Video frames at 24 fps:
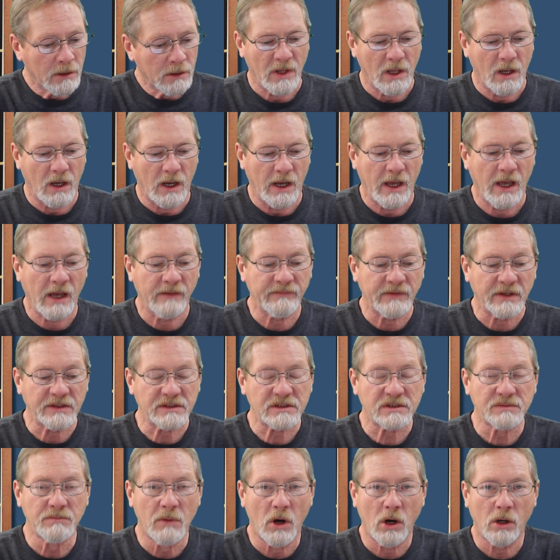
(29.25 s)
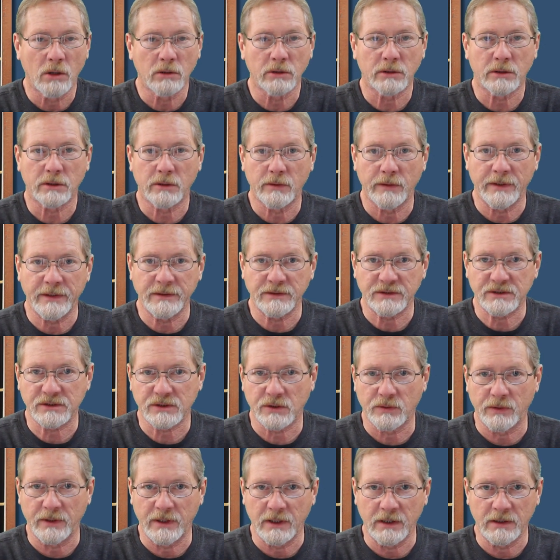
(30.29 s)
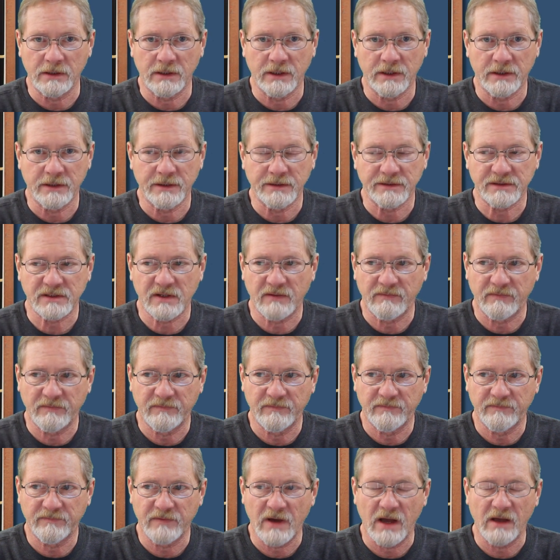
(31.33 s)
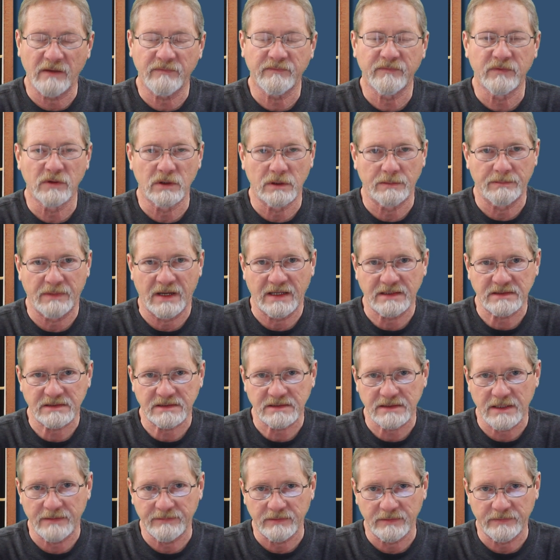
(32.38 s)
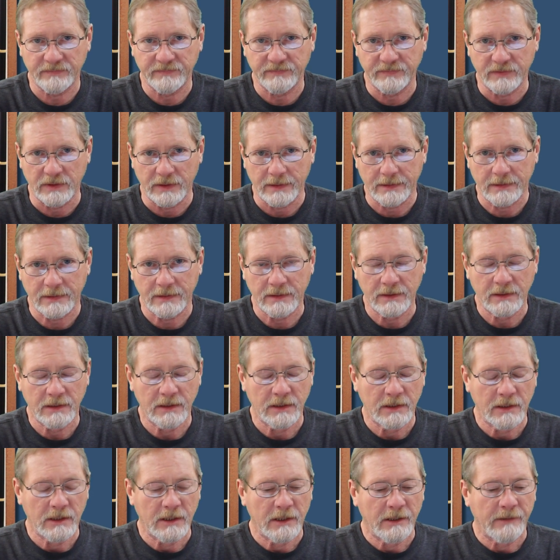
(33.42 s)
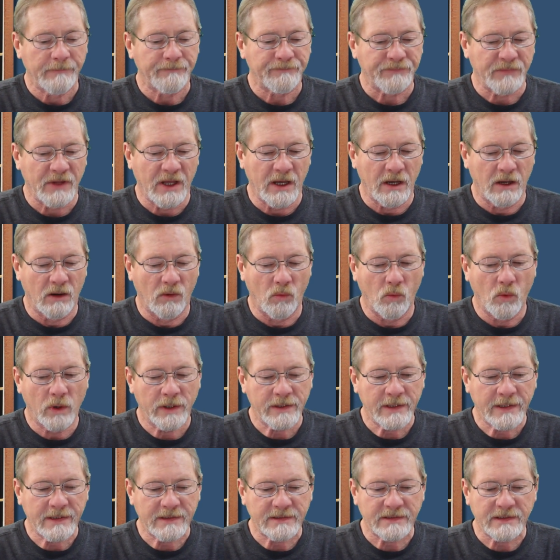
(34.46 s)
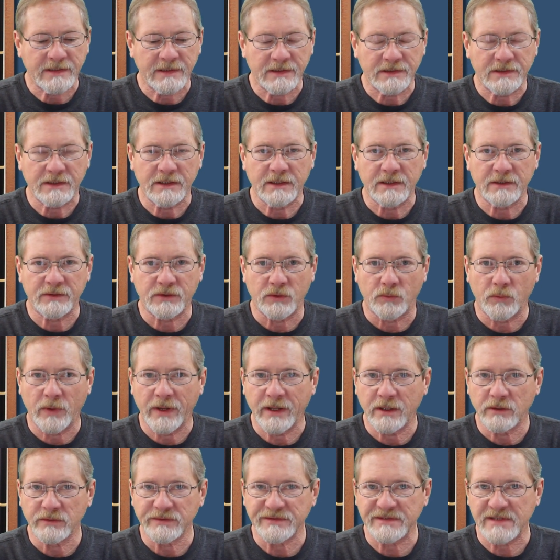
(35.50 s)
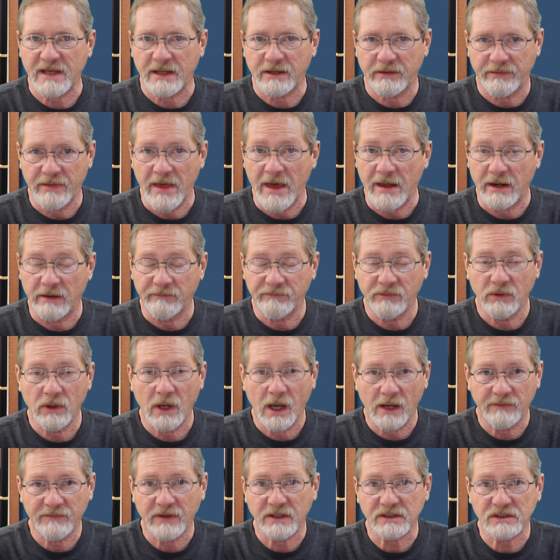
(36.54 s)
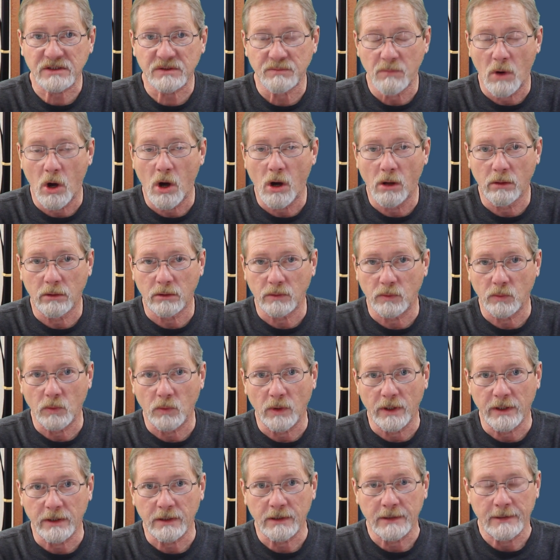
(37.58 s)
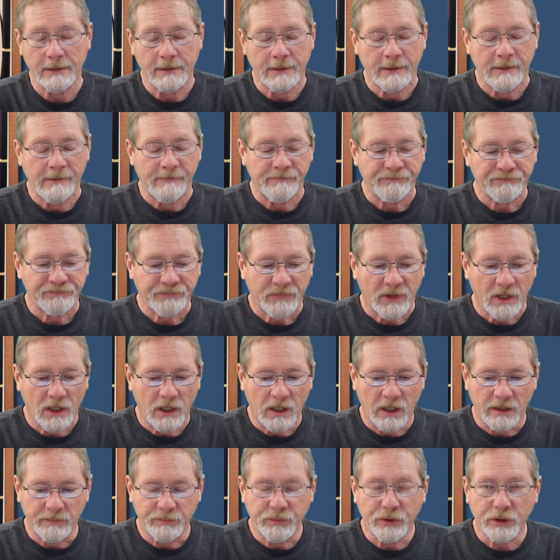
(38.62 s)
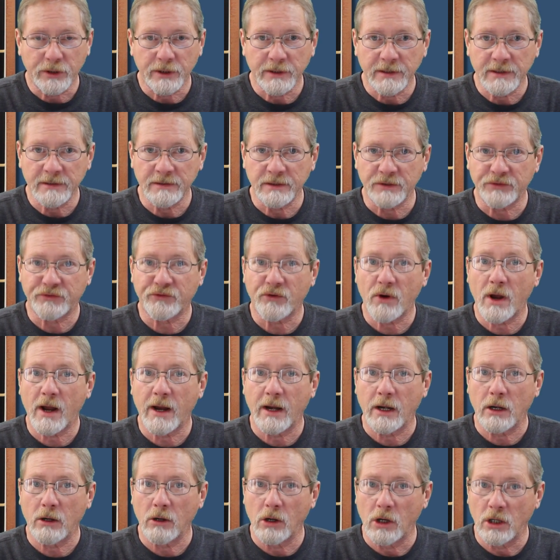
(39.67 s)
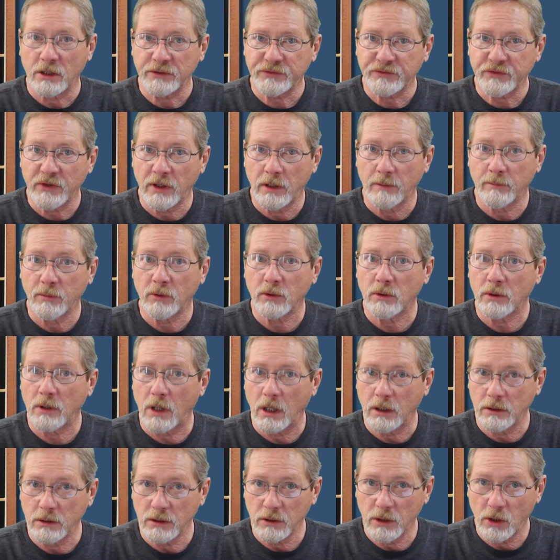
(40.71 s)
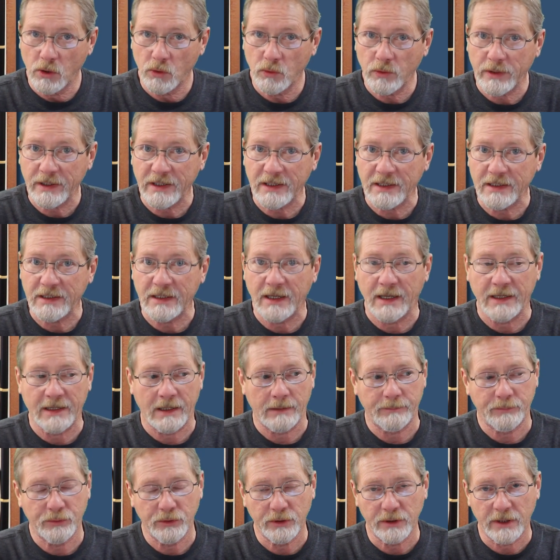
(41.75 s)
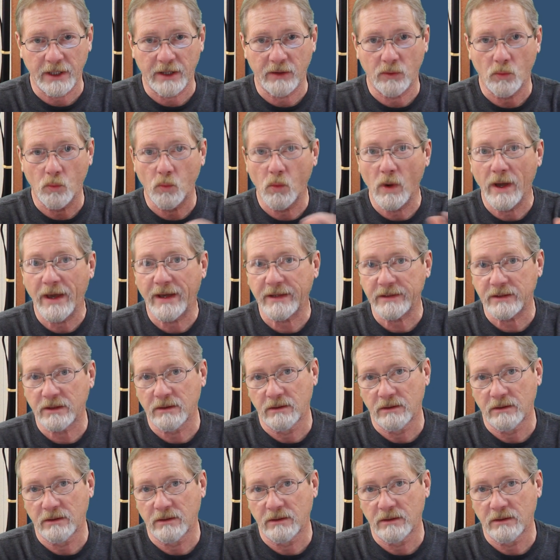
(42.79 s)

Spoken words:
I have a smaller green screen that is 5 foot by 7 foot. Now, what I did to get the wrinkles out of that, if you have a smaller one, I put it in the dryer on tumble on low heat, and I put a wet